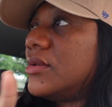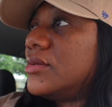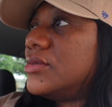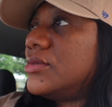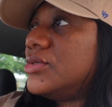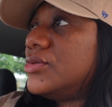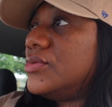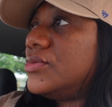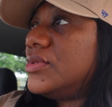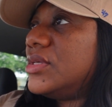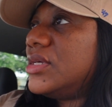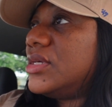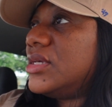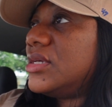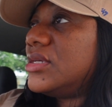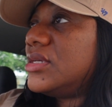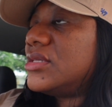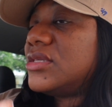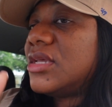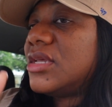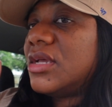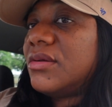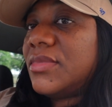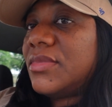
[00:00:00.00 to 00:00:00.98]
do
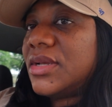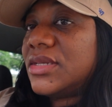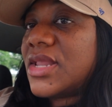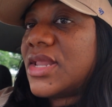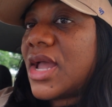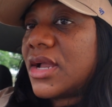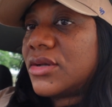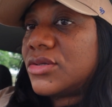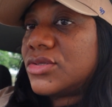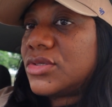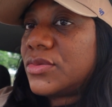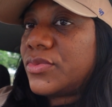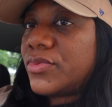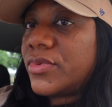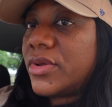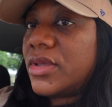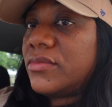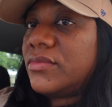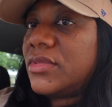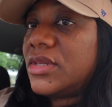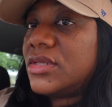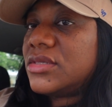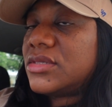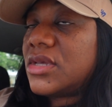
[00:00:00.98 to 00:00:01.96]
this. My doctor's
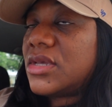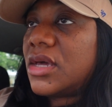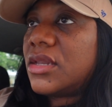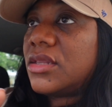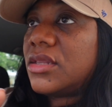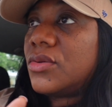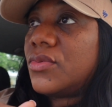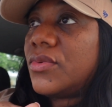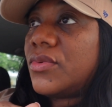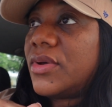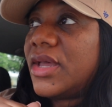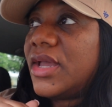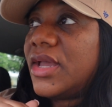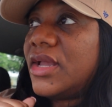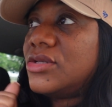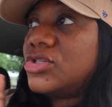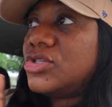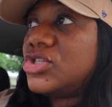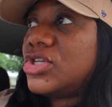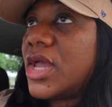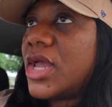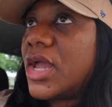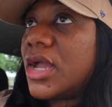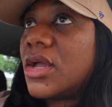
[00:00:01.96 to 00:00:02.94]
appointment is out of the way.
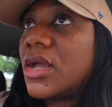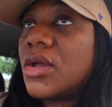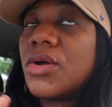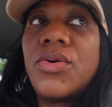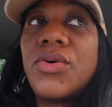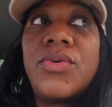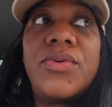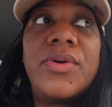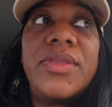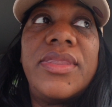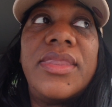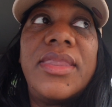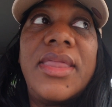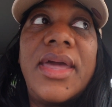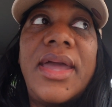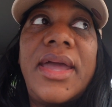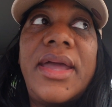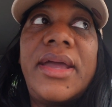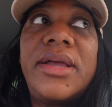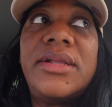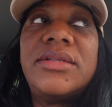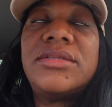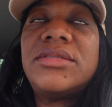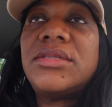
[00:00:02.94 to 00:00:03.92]
Check on
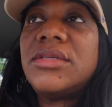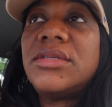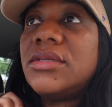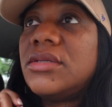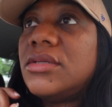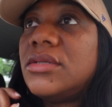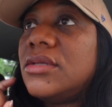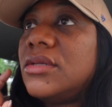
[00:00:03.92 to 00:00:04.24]
that.